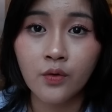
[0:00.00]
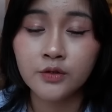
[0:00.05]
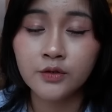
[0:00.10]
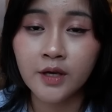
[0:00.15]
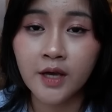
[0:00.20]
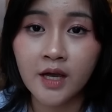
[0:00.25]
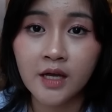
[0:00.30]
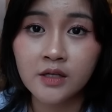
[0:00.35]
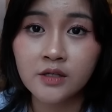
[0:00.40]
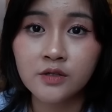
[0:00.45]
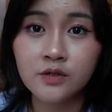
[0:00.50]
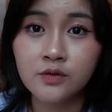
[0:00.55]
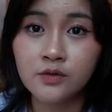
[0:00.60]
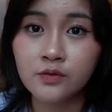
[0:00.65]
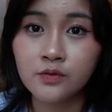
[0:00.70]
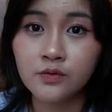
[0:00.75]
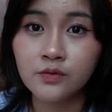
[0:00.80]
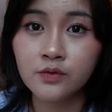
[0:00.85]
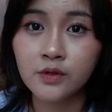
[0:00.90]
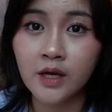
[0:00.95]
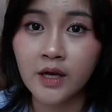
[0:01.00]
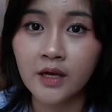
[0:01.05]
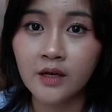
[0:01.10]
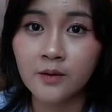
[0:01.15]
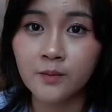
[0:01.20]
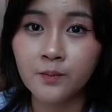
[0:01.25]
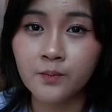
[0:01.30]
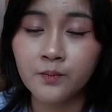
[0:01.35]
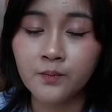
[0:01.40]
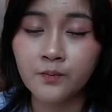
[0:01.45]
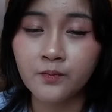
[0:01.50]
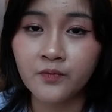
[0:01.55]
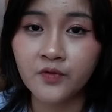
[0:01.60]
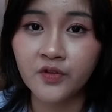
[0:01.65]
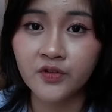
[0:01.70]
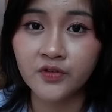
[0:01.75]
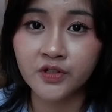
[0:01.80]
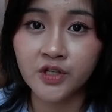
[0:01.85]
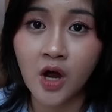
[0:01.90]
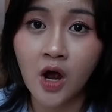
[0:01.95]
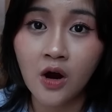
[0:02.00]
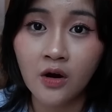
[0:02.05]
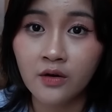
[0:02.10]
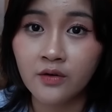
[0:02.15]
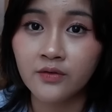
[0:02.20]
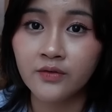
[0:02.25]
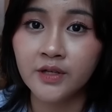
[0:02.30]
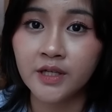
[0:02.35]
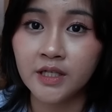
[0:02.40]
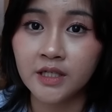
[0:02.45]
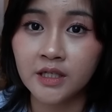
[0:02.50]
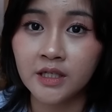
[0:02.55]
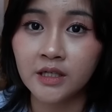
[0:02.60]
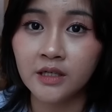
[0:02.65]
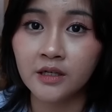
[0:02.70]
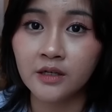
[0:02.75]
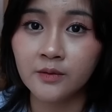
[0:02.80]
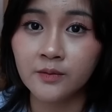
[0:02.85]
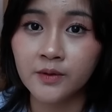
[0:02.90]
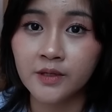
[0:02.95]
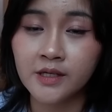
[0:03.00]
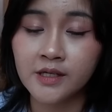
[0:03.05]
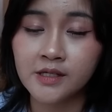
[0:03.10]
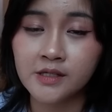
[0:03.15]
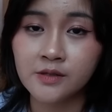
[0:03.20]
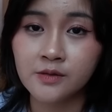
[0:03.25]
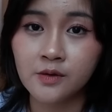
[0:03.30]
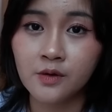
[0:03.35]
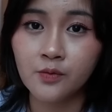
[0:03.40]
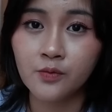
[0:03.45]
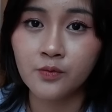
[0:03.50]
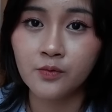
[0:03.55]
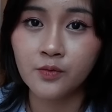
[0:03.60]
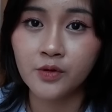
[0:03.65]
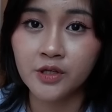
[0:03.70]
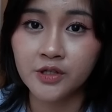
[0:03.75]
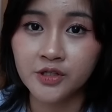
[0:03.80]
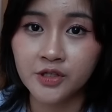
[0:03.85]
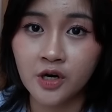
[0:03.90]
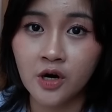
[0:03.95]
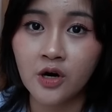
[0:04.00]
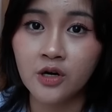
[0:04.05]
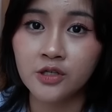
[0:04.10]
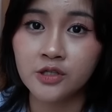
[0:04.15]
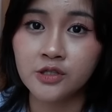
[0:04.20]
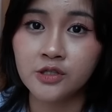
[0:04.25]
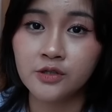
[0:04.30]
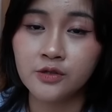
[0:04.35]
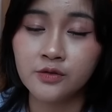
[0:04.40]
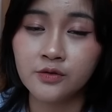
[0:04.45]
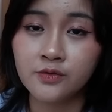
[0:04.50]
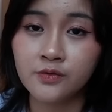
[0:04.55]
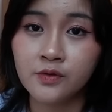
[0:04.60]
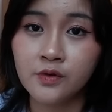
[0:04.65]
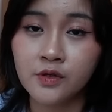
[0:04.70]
you can't do like photography in here because we'll charge you.